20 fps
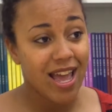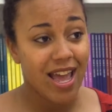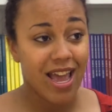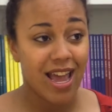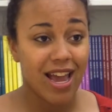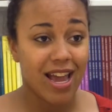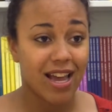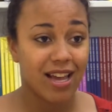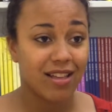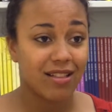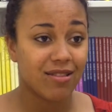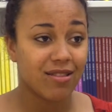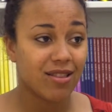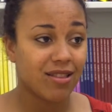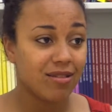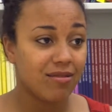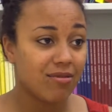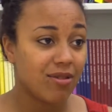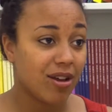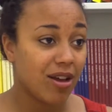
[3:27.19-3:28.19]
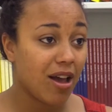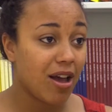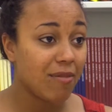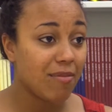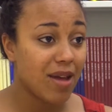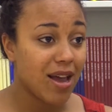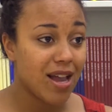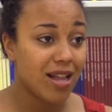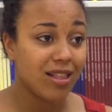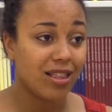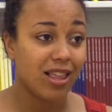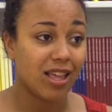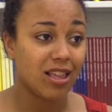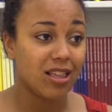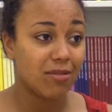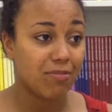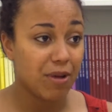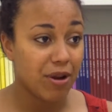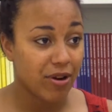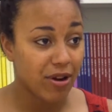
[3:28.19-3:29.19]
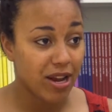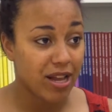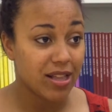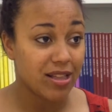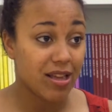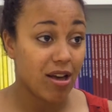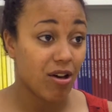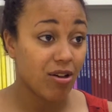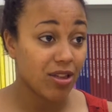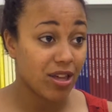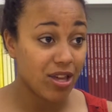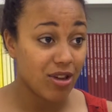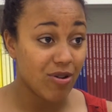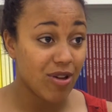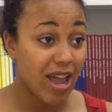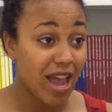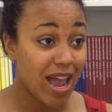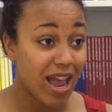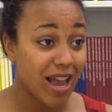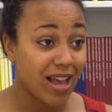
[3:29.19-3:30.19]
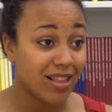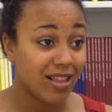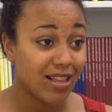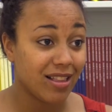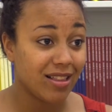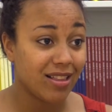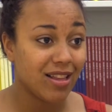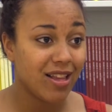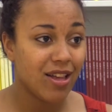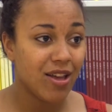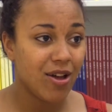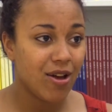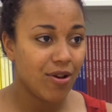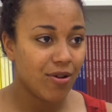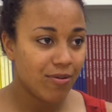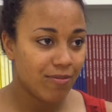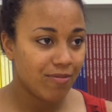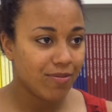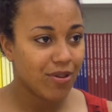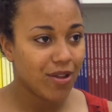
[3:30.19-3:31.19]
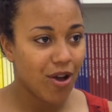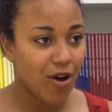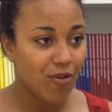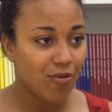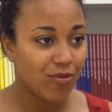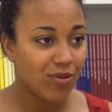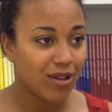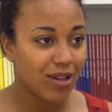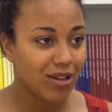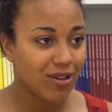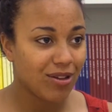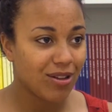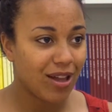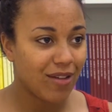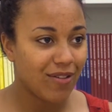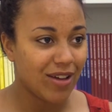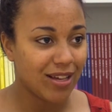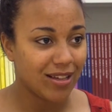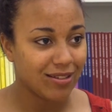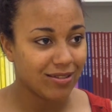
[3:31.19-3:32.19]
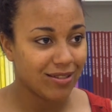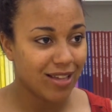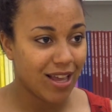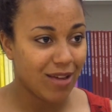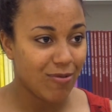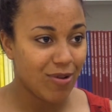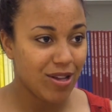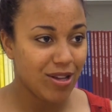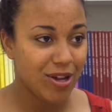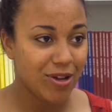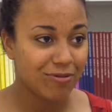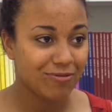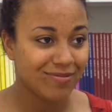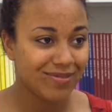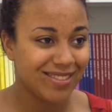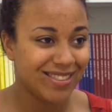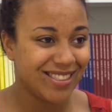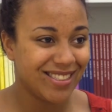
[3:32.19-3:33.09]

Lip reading: and to come in and experience all that you can, and hopefully you'll love it like we do.